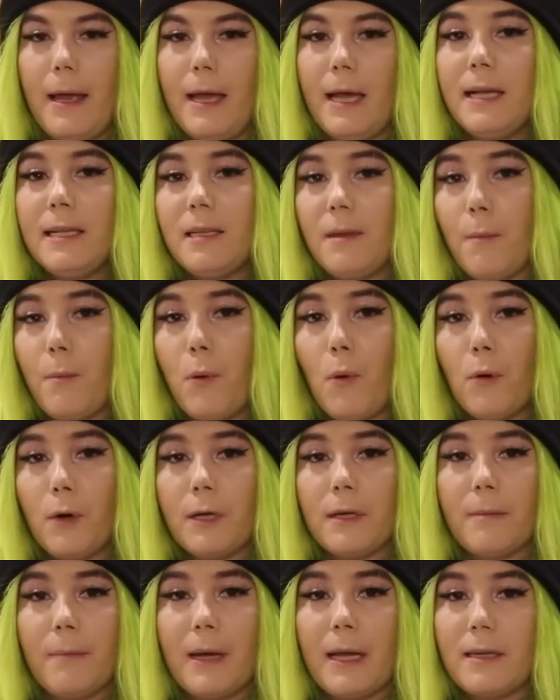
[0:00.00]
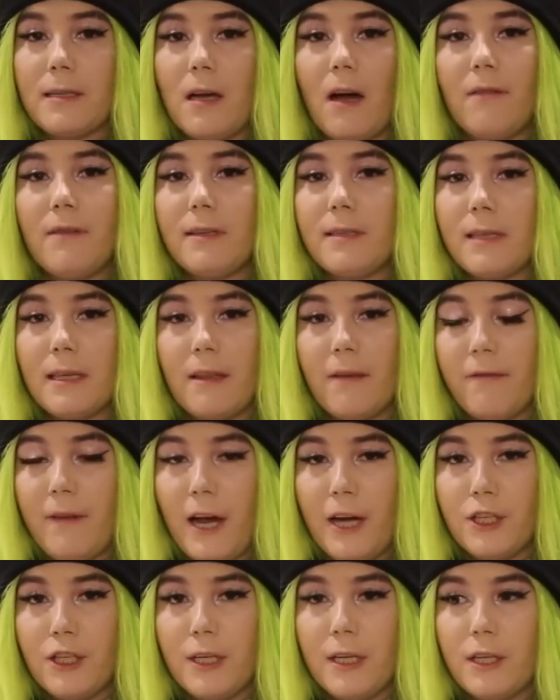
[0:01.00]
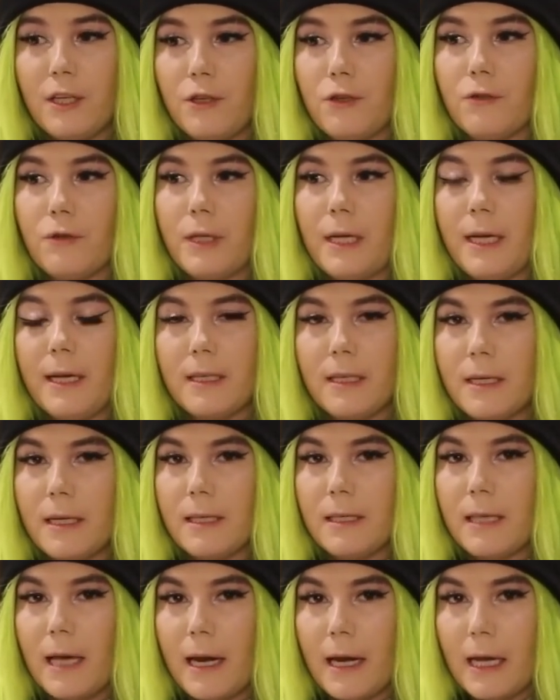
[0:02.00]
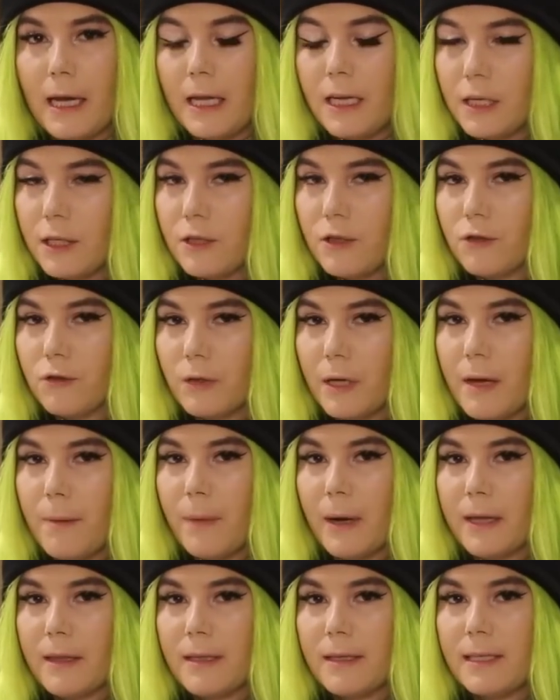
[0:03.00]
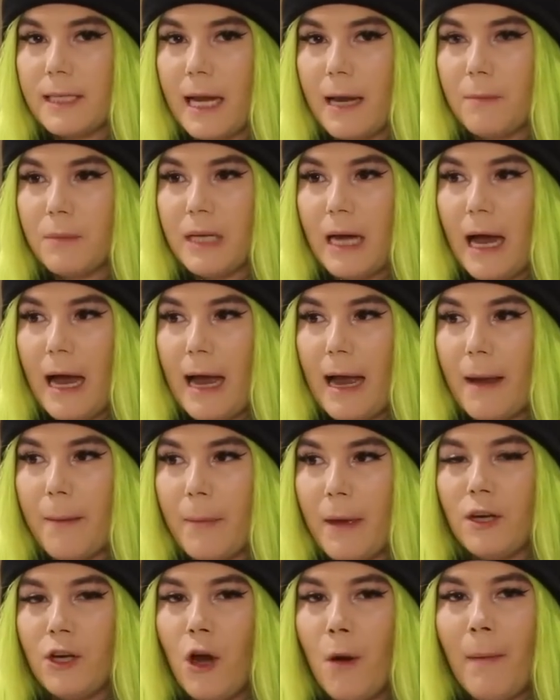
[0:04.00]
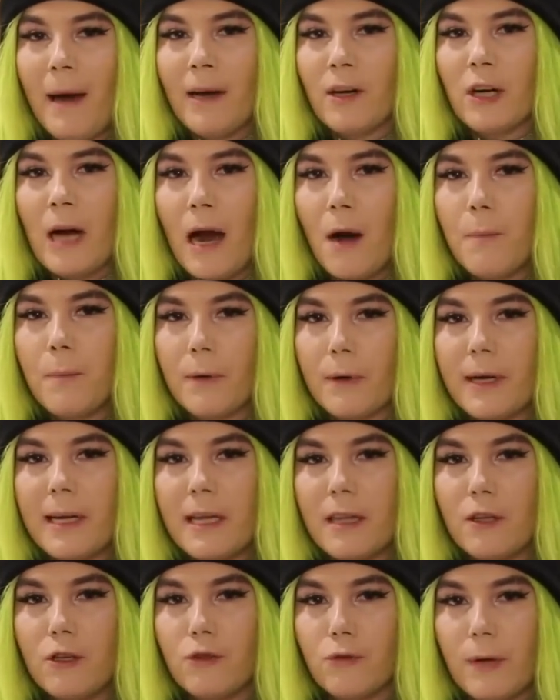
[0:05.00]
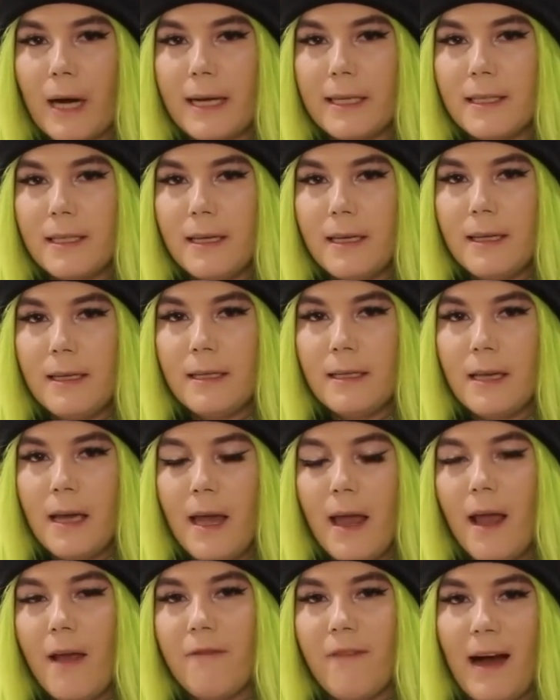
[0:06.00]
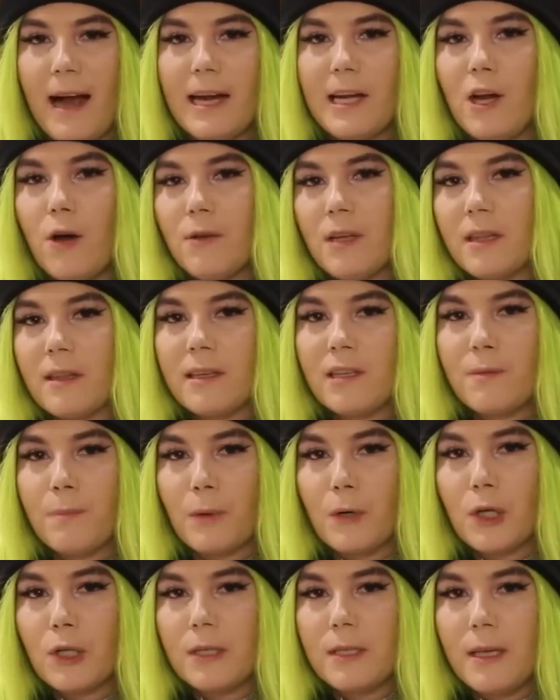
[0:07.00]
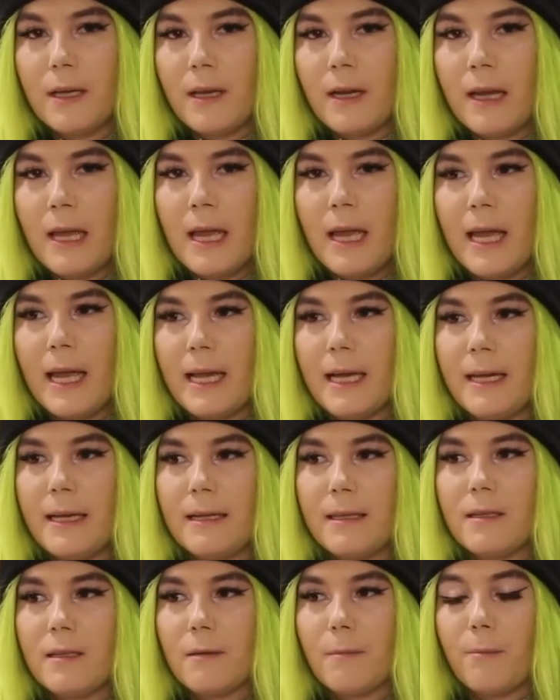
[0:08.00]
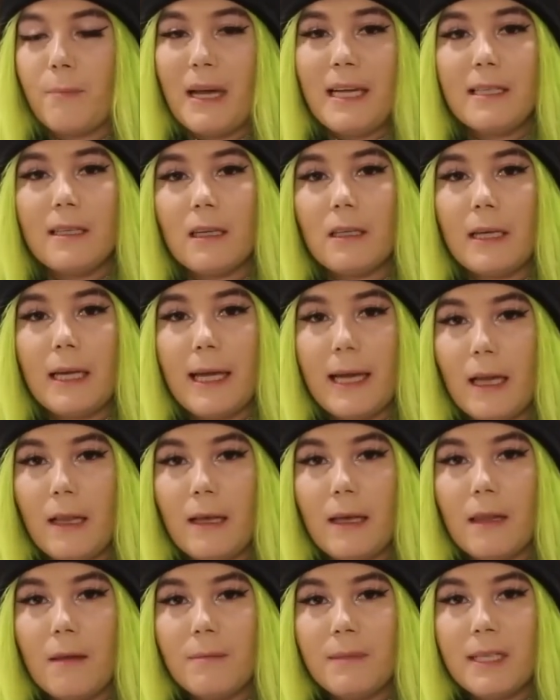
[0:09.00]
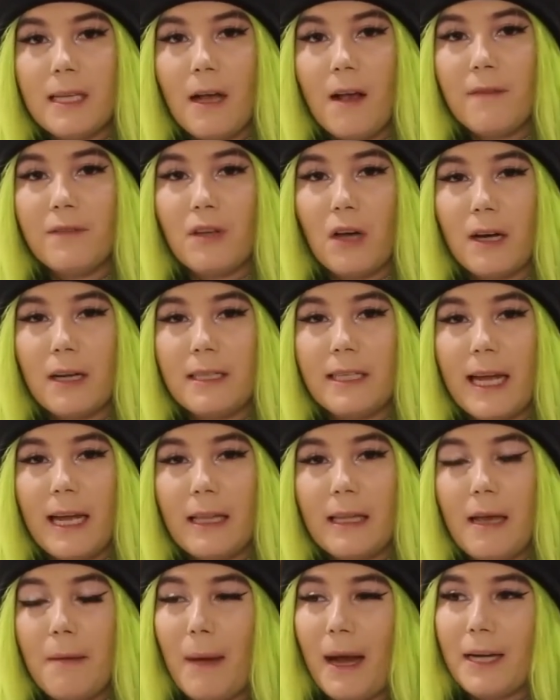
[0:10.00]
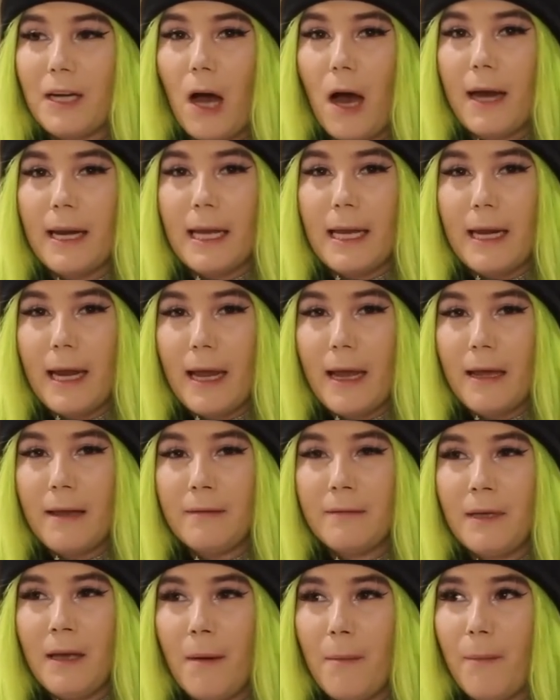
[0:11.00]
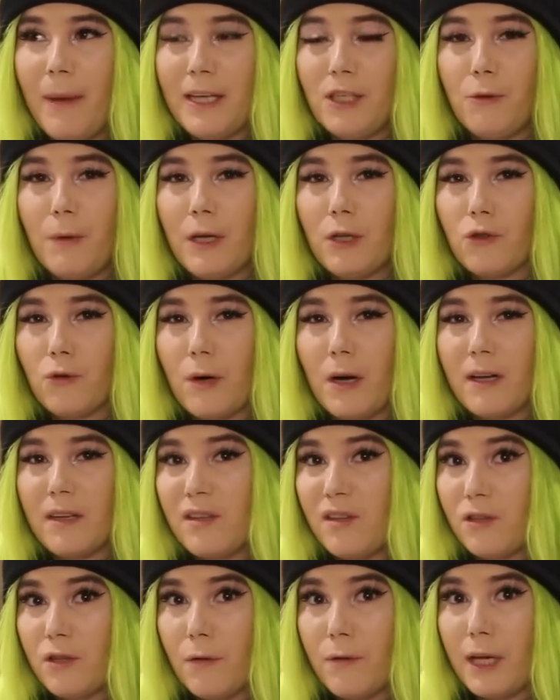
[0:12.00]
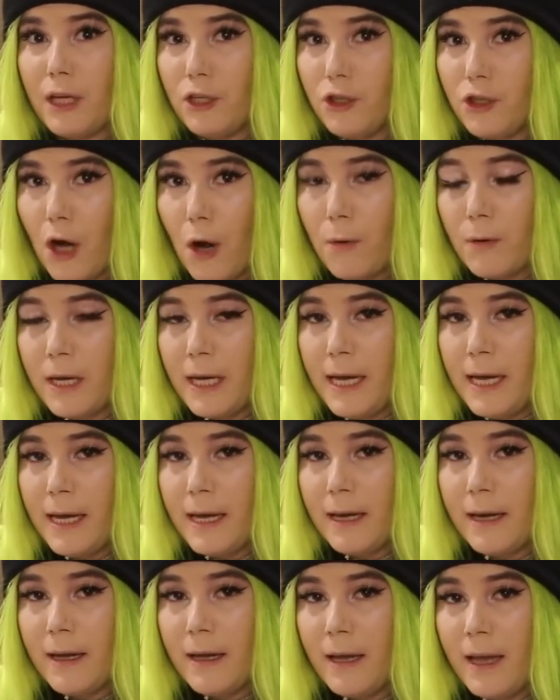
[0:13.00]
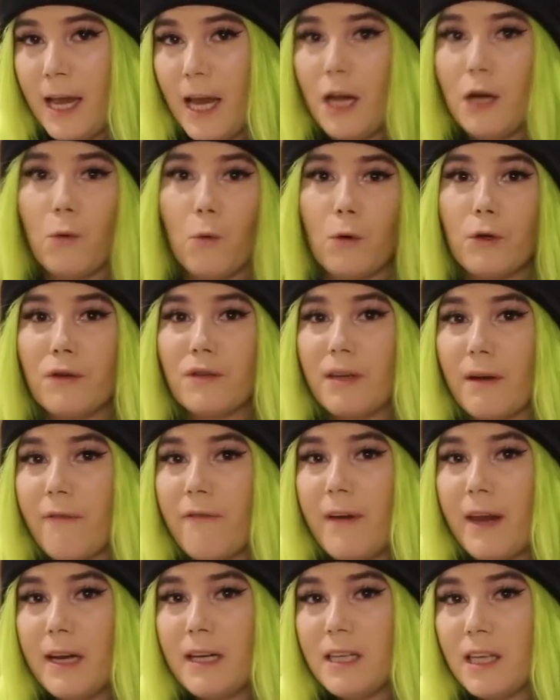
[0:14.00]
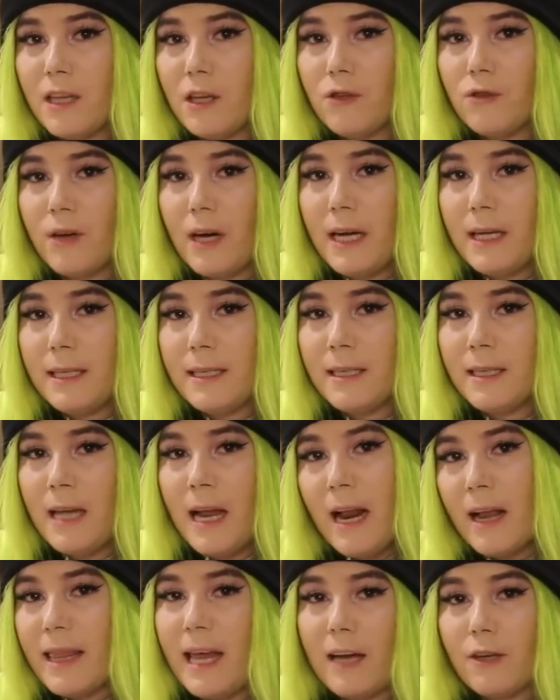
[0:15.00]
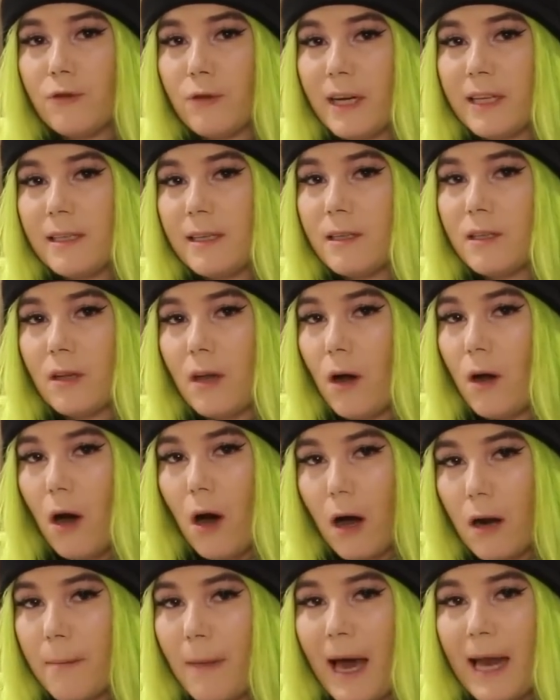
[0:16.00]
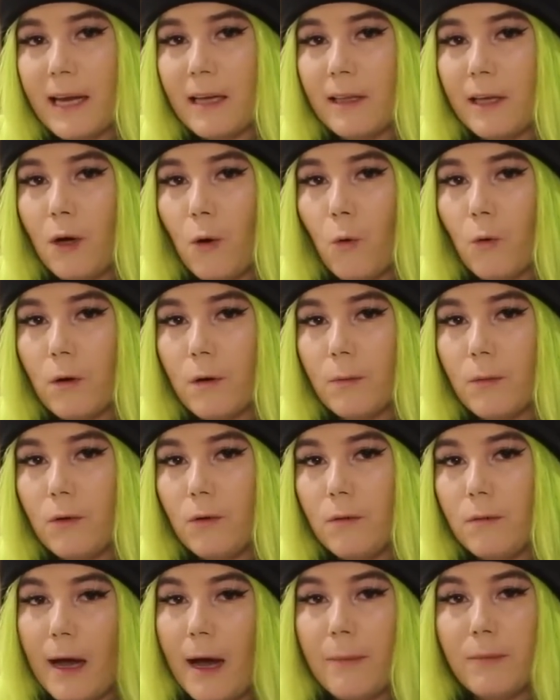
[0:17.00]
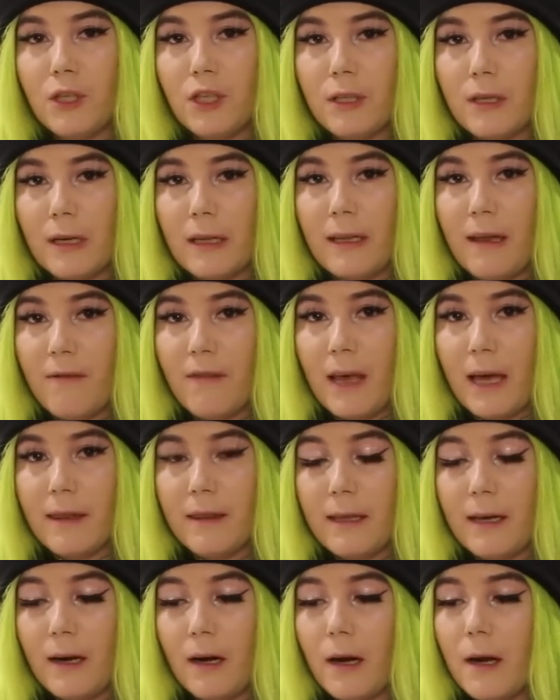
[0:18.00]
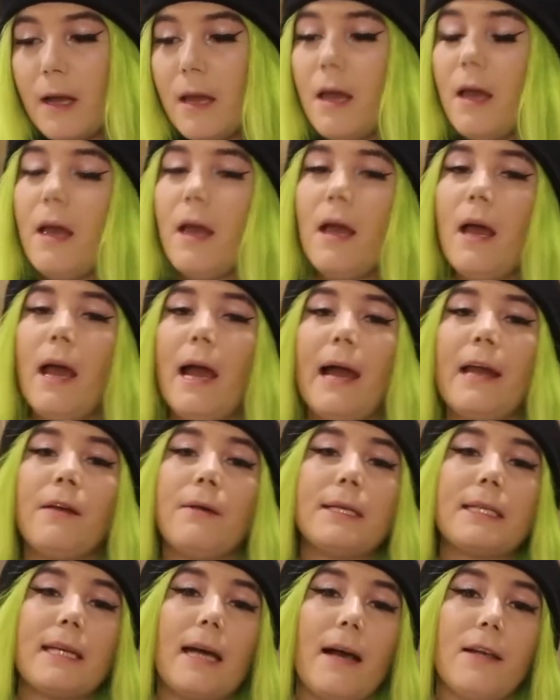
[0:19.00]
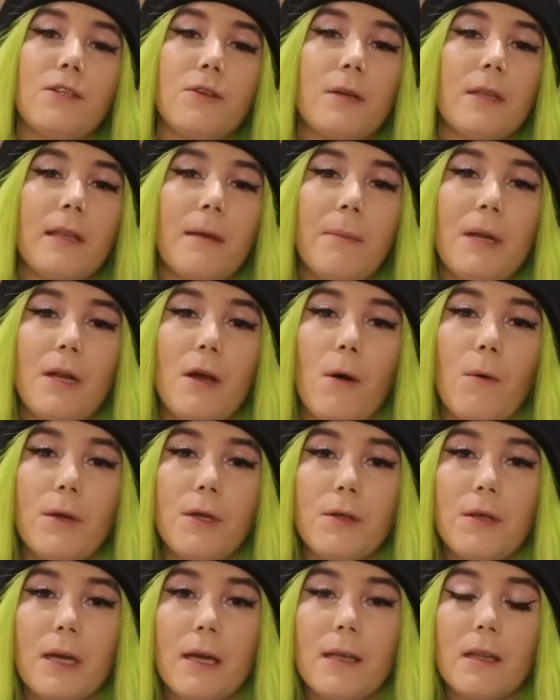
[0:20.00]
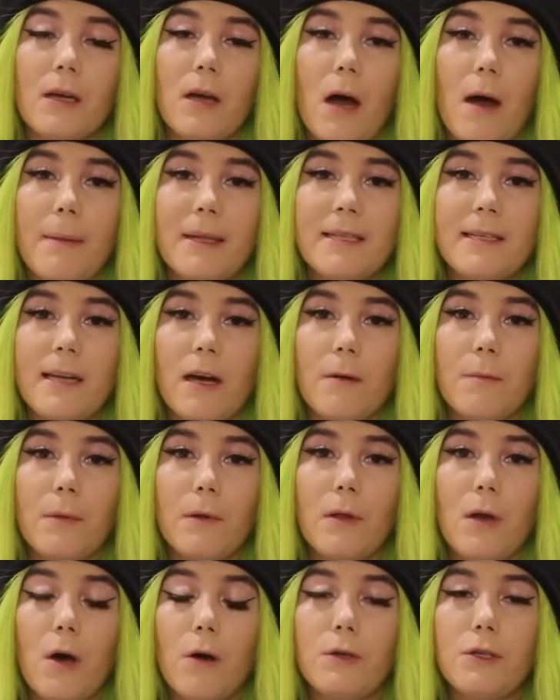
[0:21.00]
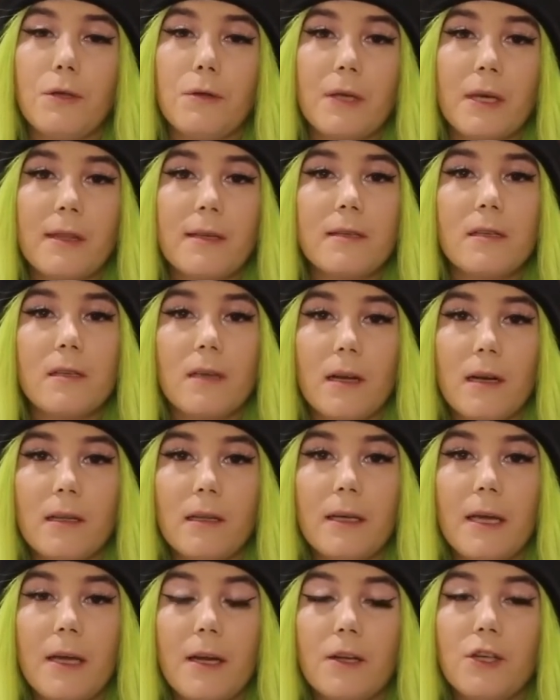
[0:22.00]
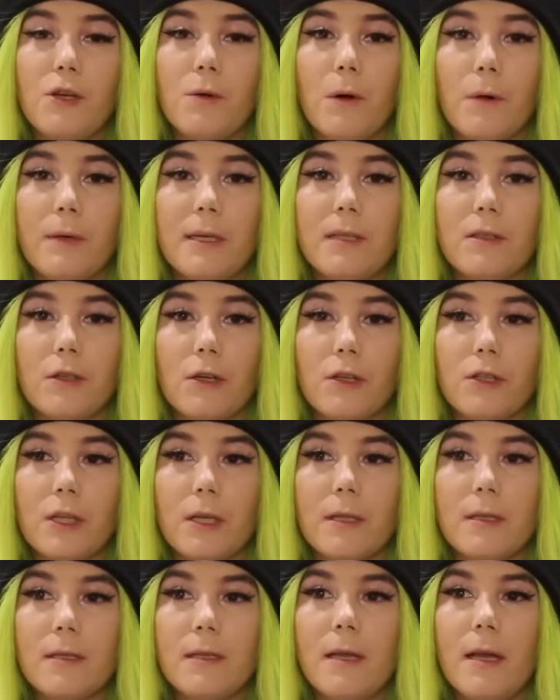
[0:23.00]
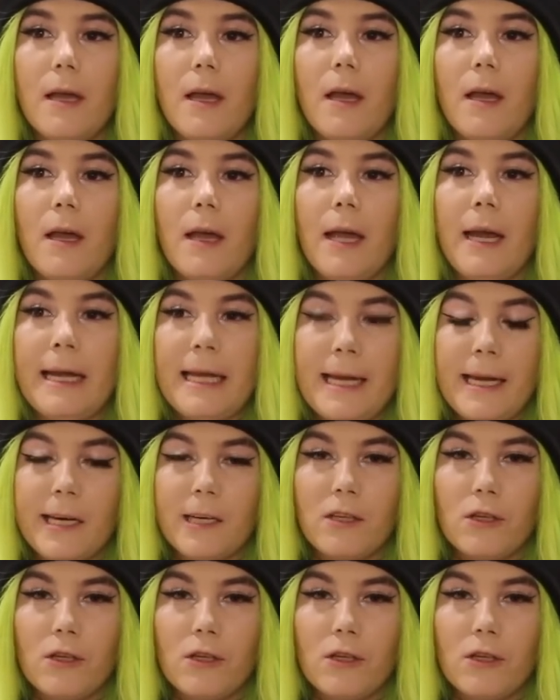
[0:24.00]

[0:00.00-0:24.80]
is important because obviously the fashion industry is an aesthetic industry, but at the same time, no matter how pretty the dress is, if I know that this person is basically killing themselves on a daily by not eating, by doing drugs so they don't eat, in order to fit into the dress, that dress is automatically horrible. I'm just gonna leave that there. Anyways, guys, you can let me know what you think in the comments down below. Do you think this is gonna lead to a resurgence in eating